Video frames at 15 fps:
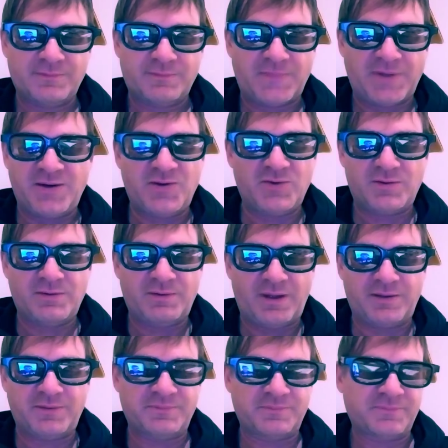And he's
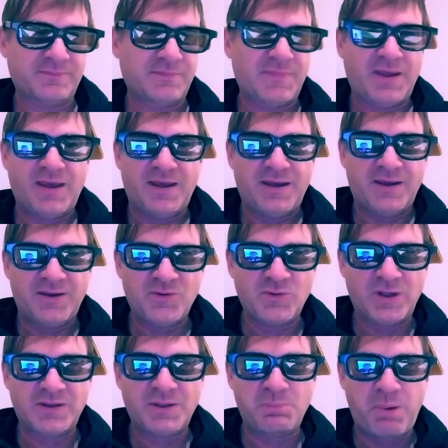like, he's
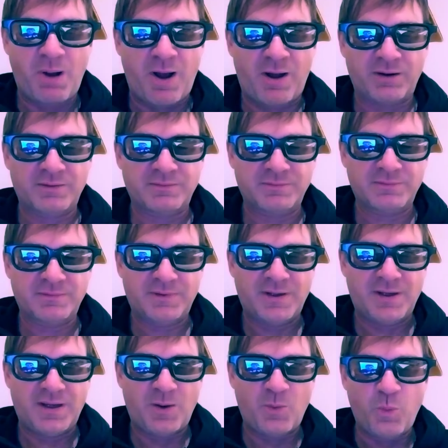got the bong,
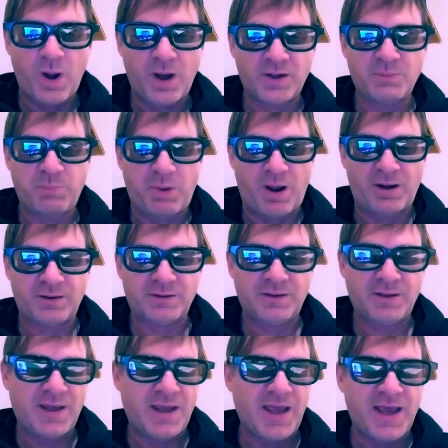a water bong,
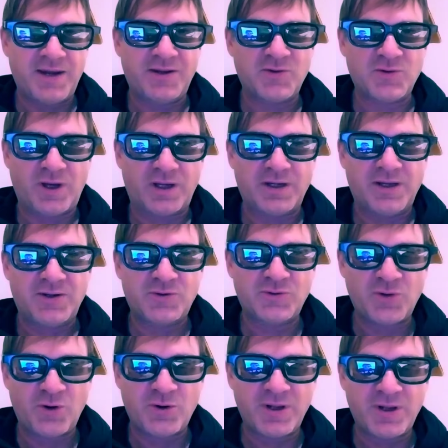and it's got
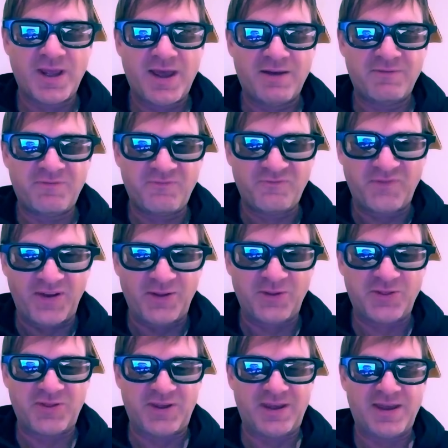dirty,
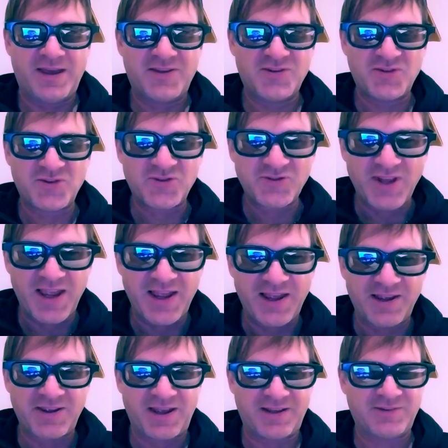filthy,
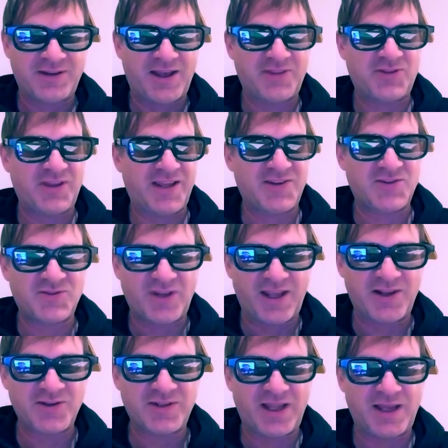stinking, nothing
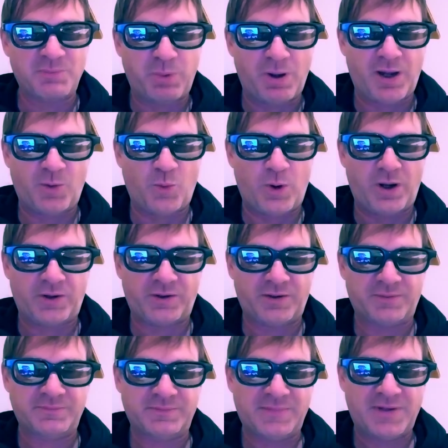stinks like bong water.
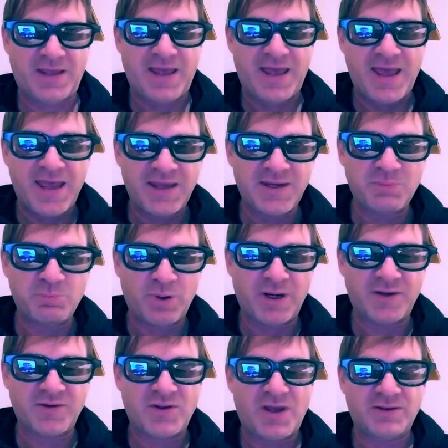And he
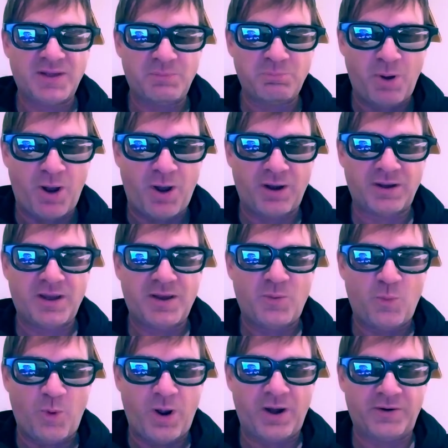brings the bong
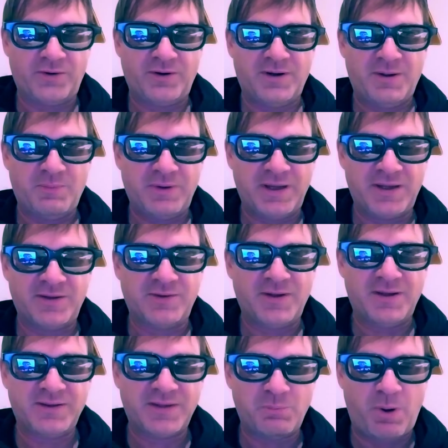water in
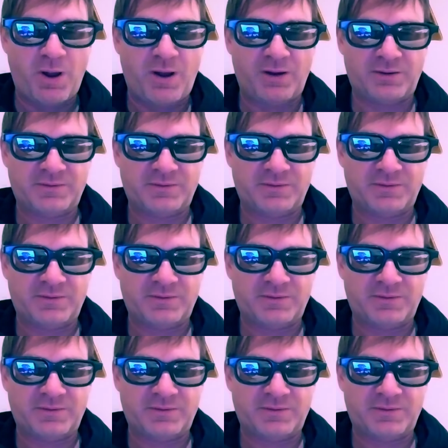the bong,